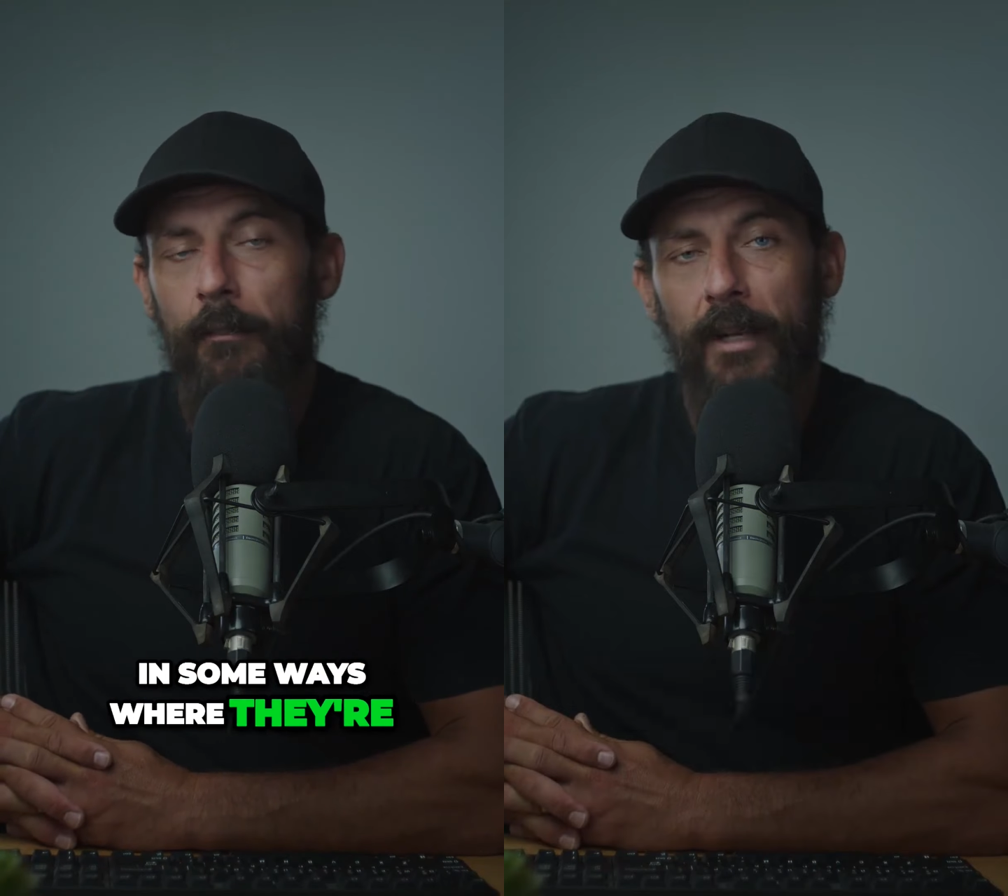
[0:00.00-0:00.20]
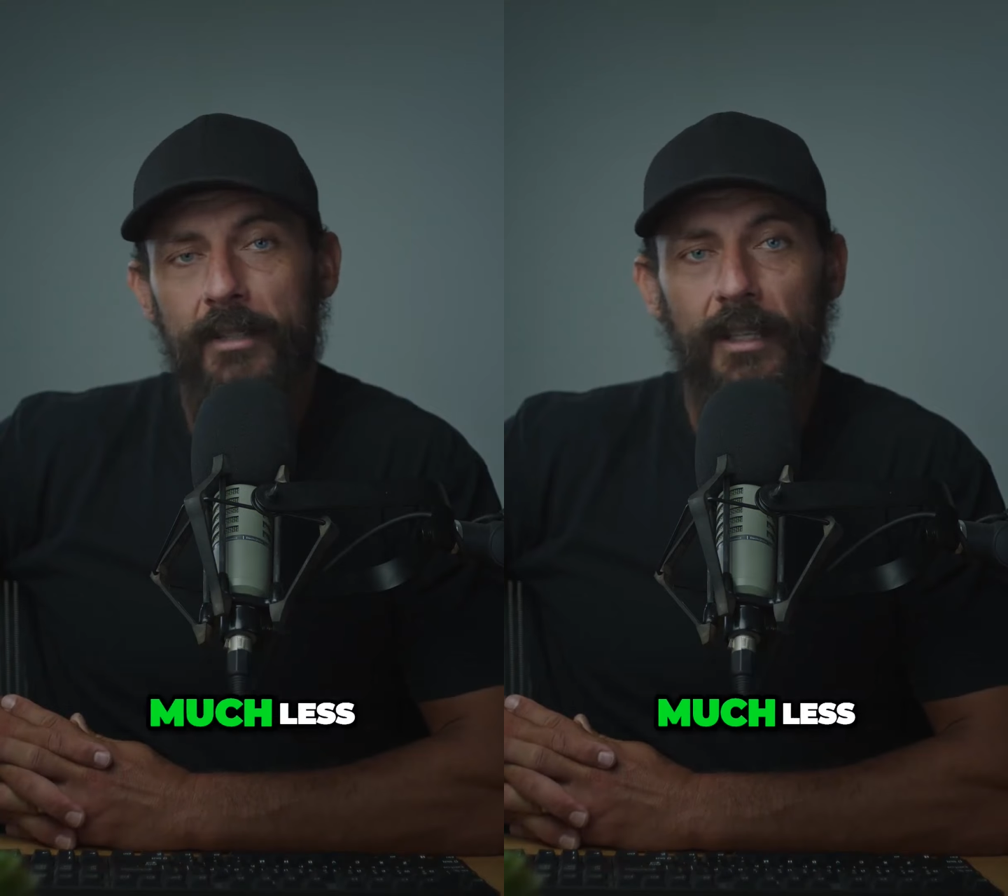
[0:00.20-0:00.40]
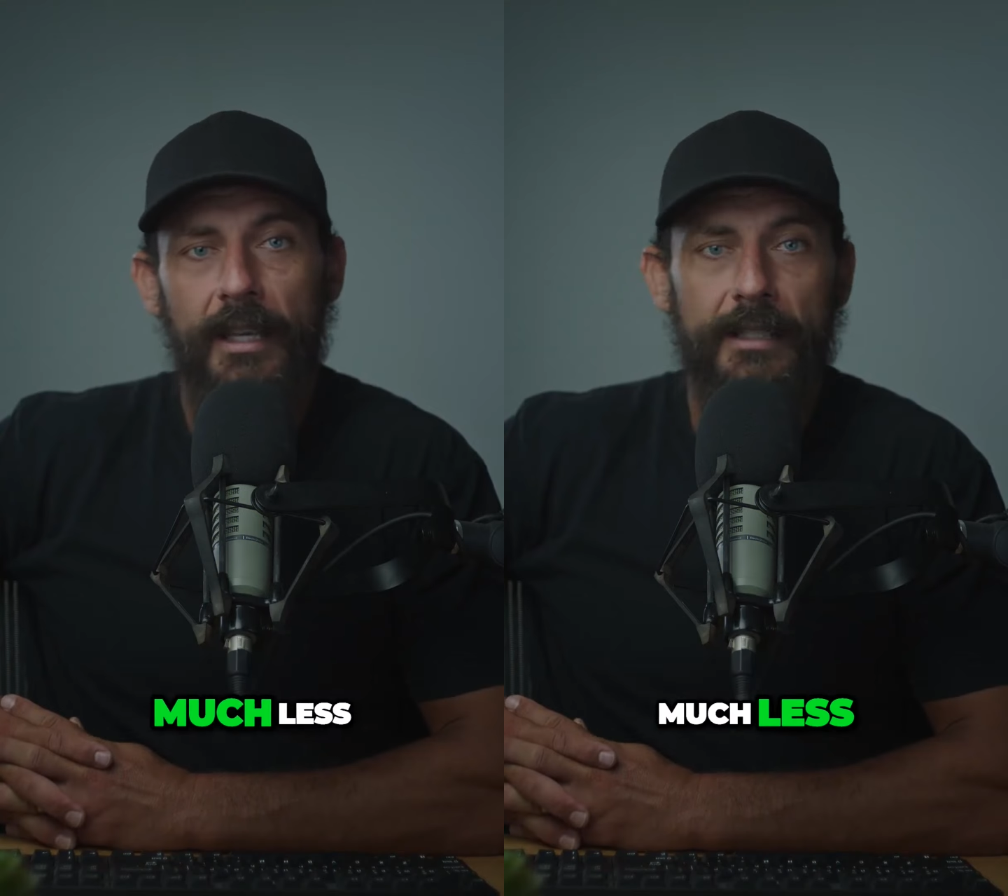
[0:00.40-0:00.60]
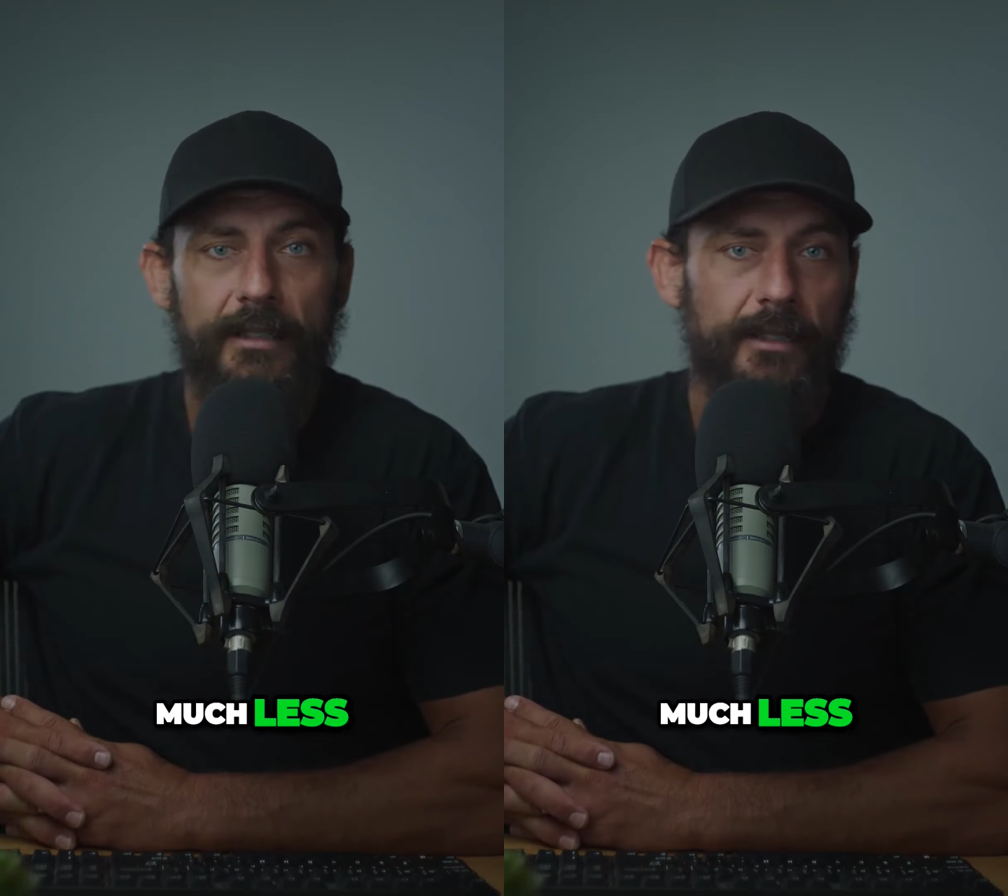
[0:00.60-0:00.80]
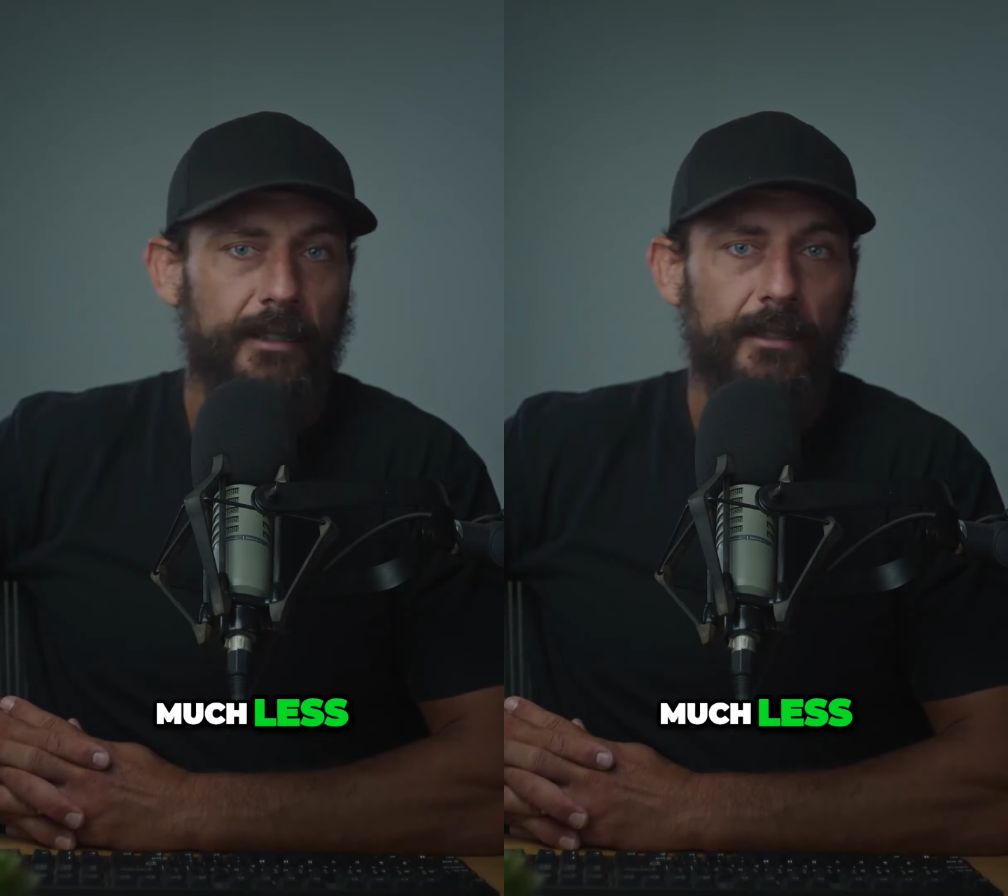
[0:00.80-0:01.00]
much
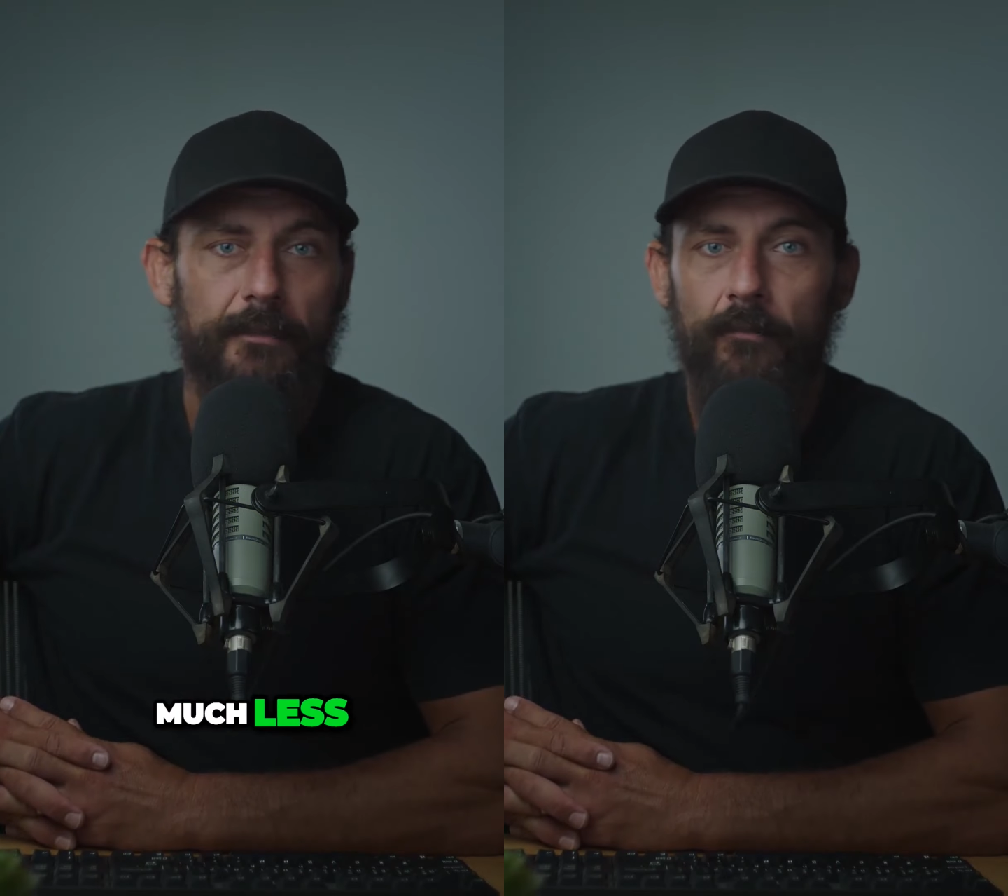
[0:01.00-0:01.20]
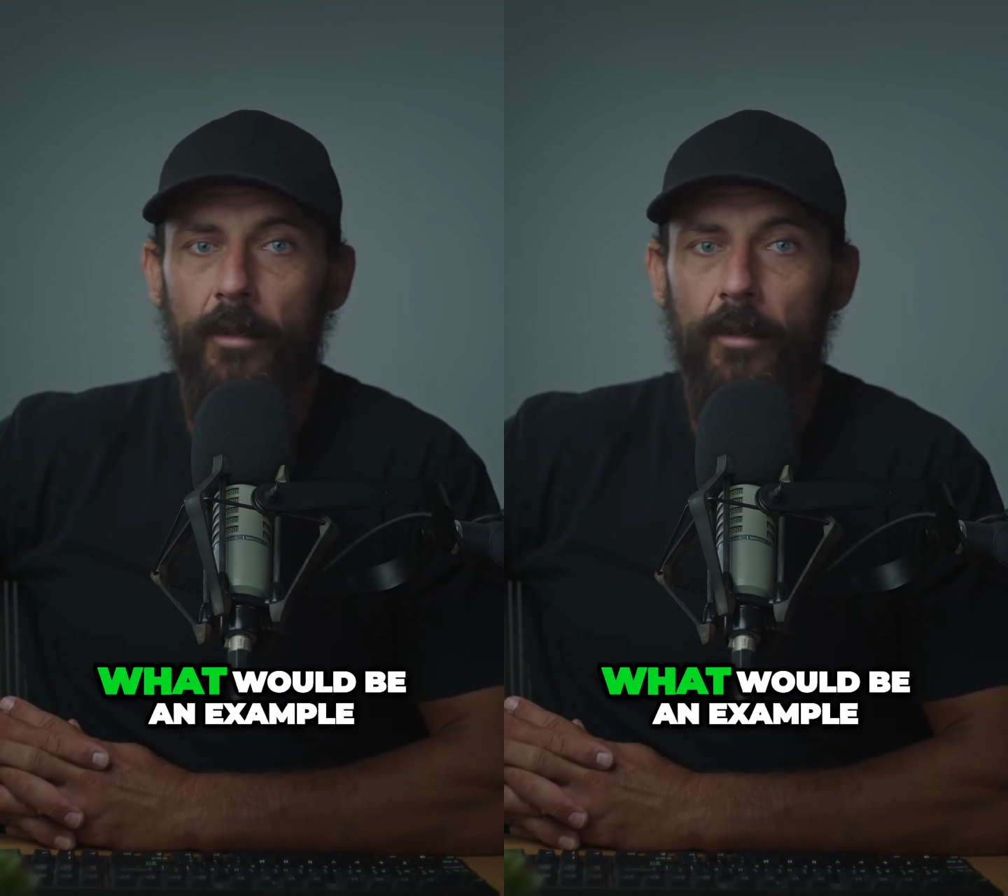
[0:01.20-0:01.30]
less